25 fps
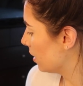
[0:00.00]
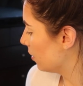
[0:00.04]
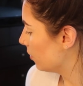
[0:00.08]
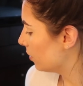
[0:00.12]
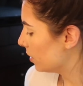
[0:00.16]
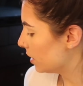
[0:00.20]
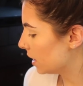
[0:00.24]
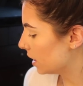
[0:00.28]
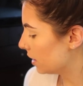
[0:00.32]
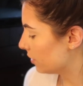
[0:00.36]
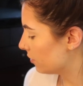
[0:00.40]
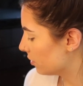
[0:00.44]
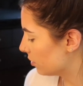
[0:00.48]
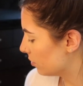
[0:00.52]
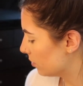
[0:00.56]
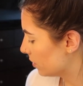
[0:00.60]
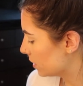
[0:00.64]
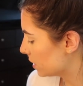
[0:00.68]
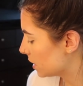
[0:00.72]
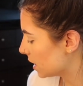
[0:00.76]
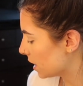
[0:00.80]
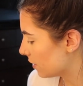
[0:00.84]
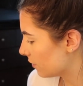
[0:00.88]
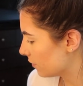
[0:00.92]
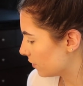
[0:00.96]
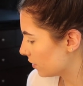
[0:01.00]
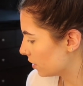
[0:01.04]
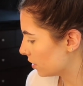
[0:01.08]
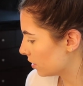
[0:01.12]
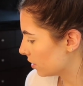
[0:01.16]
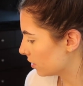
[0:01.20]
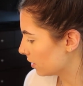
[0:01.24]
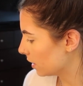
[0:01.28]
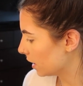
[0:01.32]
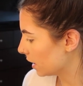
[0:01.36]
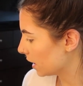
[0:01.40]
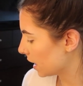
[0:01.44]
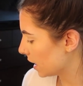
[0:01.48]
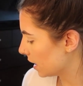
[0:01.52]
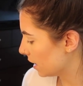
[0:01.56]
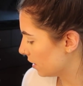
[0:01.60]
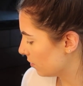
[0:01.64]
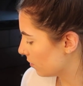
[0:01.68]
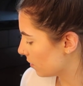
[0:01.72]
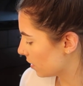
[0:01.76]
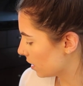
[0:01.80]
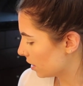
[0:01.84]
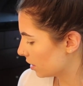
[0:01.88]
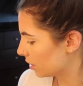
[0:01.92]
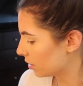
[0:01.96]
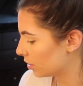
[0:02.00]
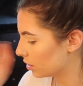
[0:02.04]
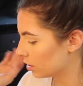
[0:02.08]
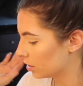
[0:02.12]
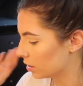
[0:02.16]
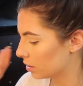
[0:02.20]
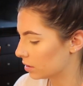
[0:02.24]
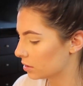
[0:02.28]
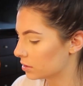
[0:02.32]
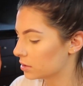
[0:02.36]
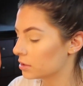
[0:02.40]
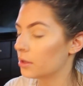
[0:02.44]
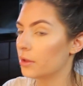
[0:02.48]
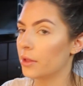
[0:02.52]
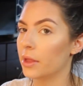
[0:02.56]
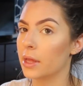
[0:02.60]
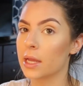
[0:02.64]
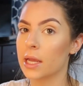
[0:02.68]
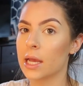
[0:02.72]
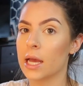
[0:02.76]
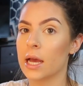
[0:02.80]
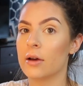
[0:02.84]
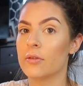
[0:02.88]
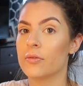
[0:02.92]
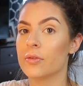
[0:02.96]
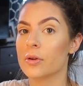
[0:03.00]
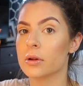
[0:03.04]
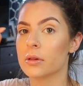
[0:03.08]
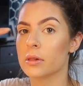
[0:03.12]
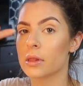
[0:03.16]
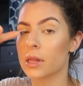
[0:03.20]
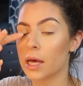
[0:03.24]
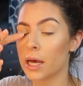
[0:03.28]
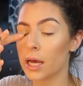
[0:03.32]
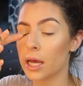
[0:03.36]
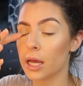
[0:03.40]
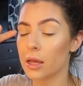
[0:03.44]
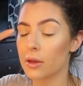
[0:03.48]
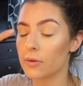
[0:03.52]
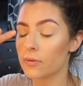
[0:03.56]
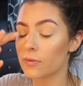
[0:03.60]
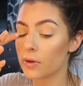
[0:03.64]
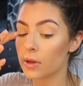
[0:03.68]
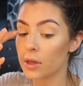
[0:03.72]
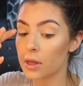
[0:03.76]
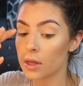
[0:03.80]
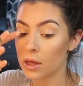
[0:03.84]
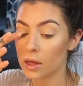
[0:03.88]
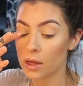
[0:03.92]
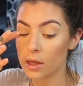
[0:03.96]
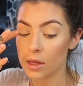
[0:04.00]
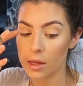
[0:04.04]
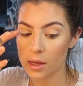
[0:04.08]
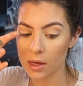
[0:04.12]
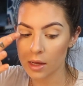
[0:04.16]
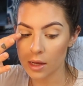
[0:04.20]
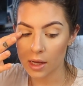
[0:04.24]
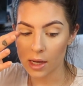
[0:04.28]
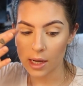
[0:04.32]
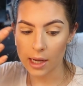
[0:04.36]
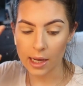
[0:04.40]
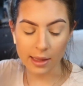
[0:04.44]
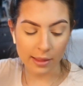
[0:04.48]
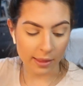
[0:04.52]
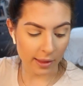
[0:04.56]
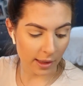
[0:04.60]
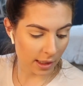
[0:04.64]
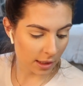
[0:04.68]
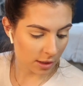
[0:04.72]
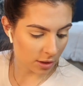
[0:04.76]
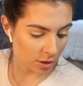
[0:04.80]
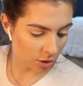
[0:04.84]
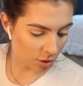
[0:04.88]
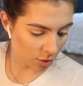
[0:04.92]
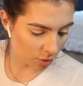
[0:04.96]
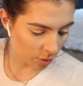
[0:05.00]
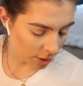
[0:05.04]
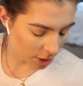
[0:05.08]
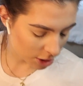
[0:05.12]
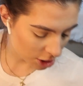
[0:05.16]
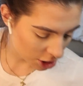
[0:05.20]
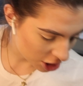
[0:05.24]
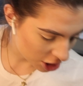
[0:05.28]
I would never want that for her. Like, I want her to, like, have her life and, like, do what